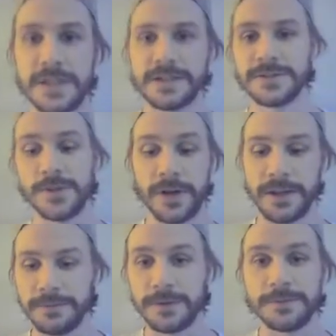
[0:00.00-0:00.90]
Sorry,
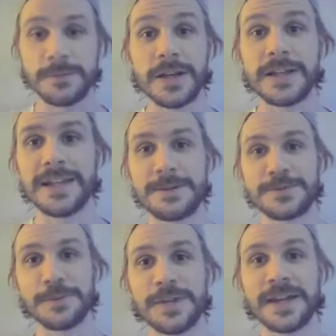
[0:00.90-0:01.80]
I'm moving my
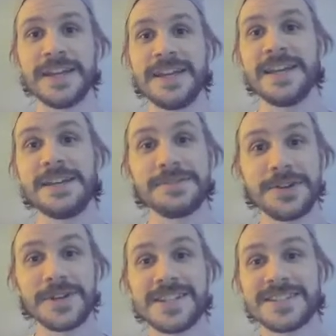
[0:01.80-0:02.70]
laptop there. Even
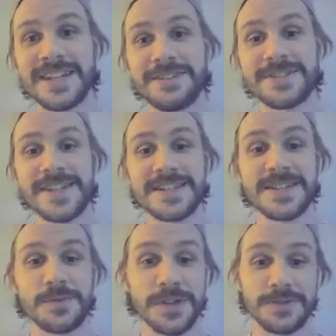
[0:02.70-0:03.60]
though it is
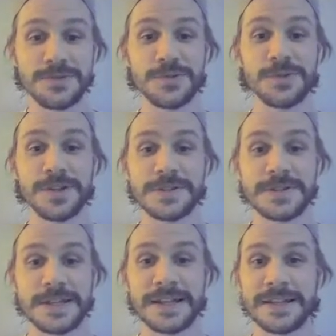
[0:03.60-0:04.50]
irritating when you draw
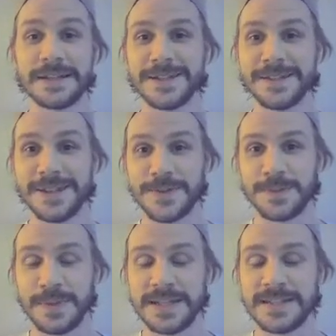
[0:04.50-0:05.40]
those
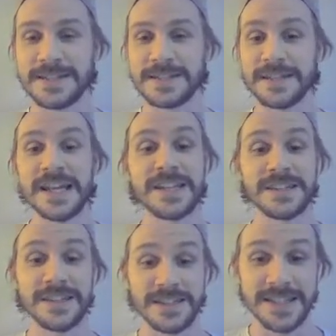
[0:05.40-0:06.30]
beasts,
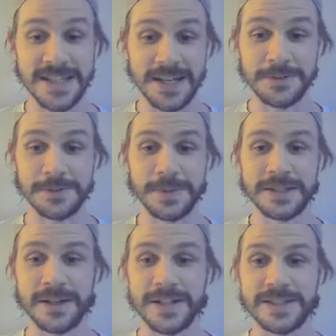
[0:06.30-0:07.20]
and the discount would be
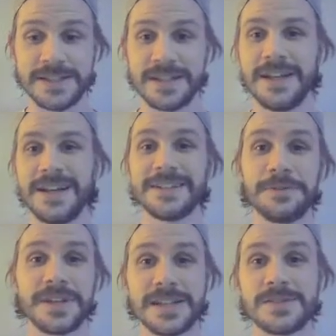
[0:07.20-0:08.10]
nice, I
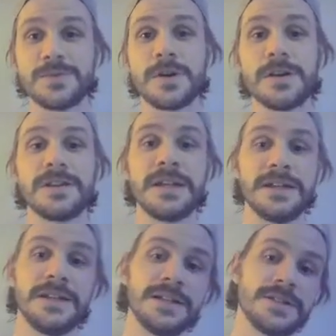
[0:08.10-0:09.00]
don't think it's worth it
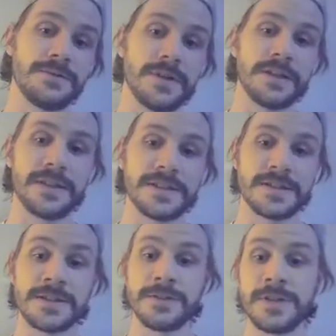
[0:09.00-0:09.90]
to run
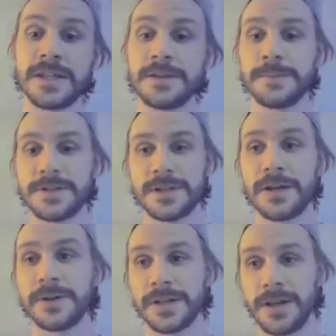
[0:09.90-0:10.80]
this. You need a much
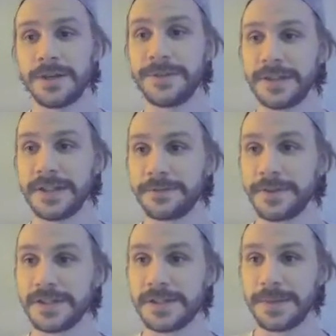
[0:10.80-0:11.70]
lower curve, I think,
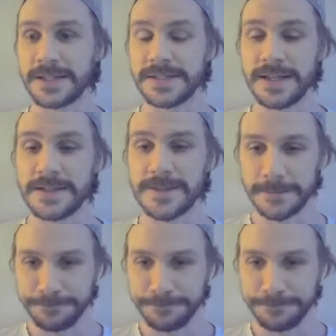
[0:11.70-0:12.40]
for this to make sense.